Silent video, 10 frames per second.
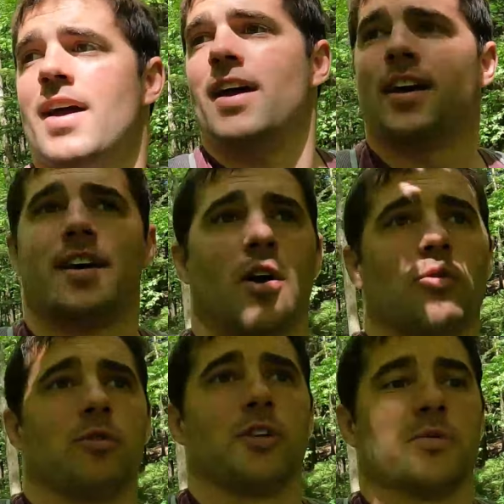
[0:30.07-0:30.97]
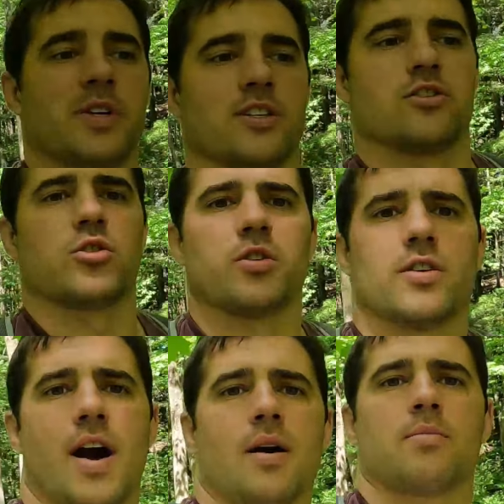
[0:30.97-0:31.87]
and hopefully we can show
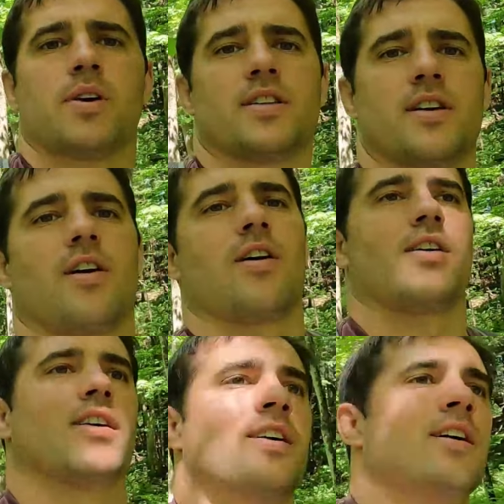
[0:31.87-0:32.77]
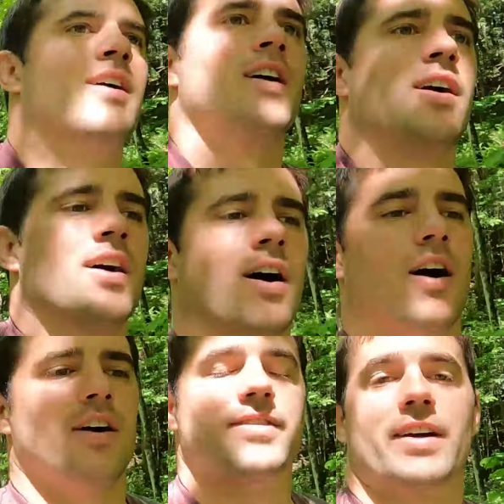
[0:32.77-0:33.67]
you how pretty they are
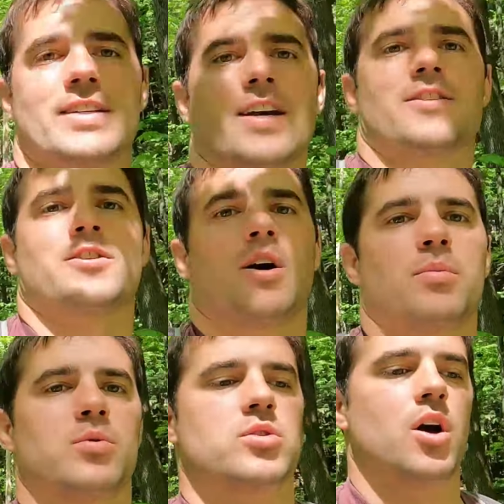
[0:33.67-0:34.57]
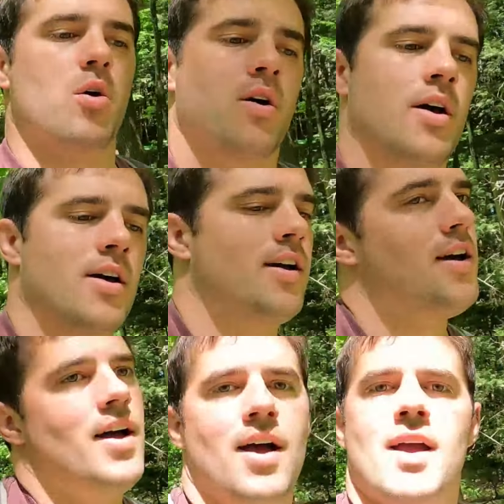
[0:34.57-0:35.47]
uh, if I can catch a couple. So
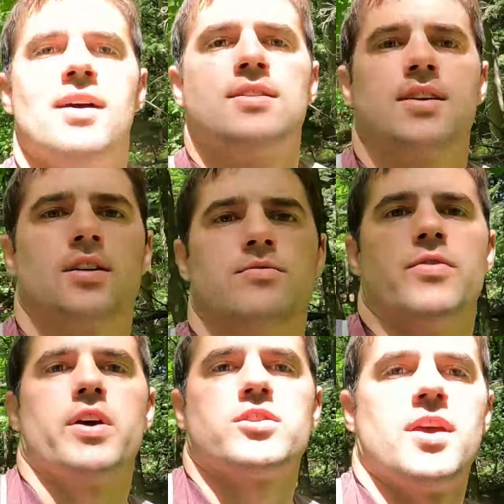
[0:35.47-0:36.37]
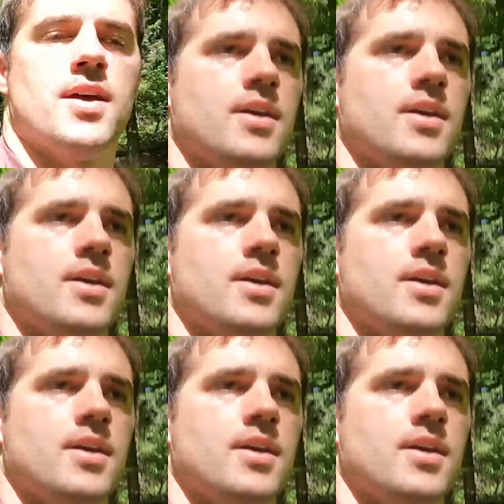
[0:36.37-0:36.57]
let's catch some fish.